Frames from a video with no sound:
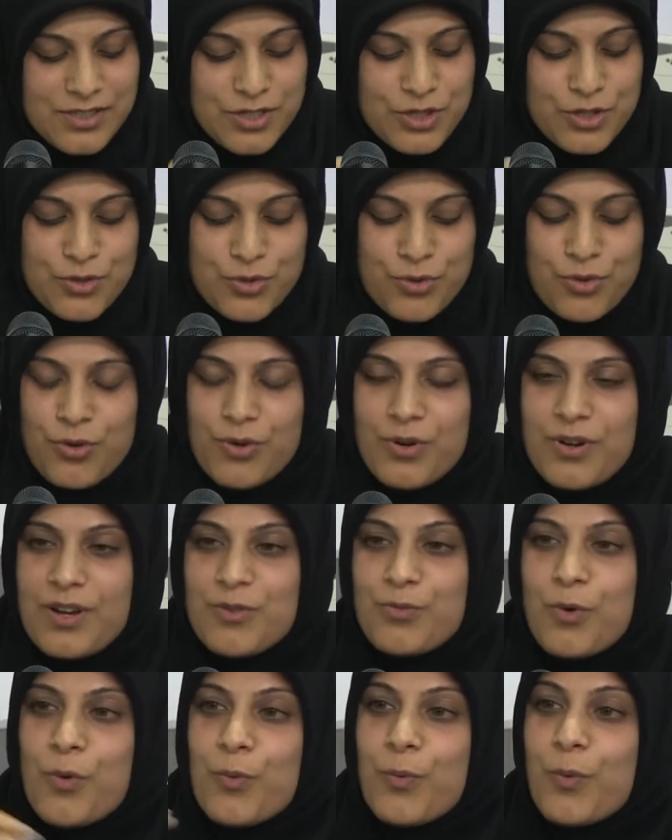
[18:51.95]
to draw
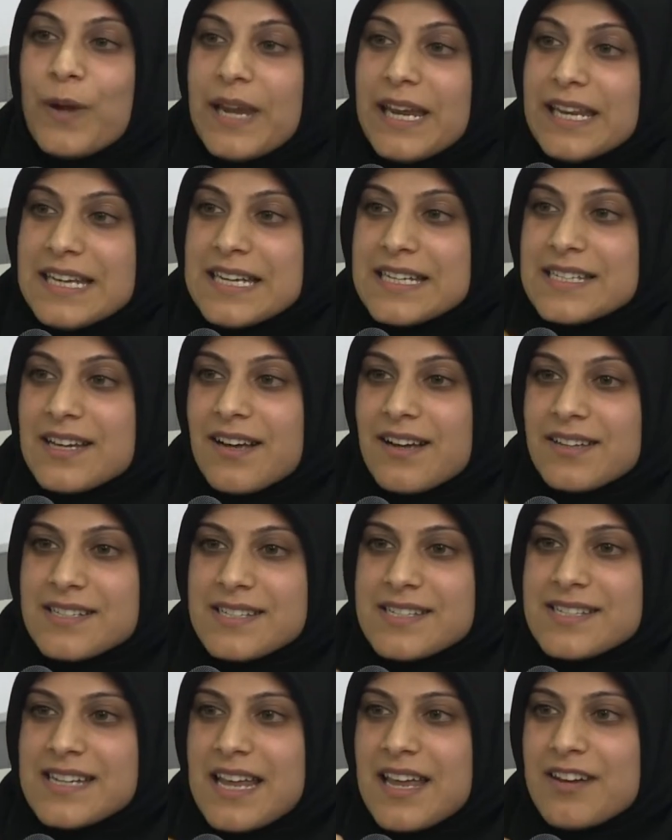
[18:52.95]
and what we need to
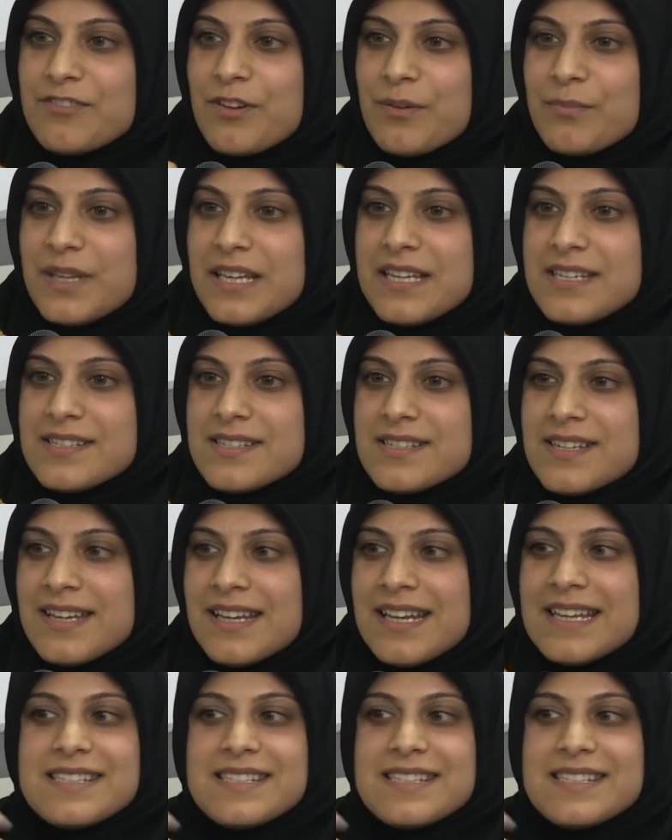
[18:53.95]
understand from this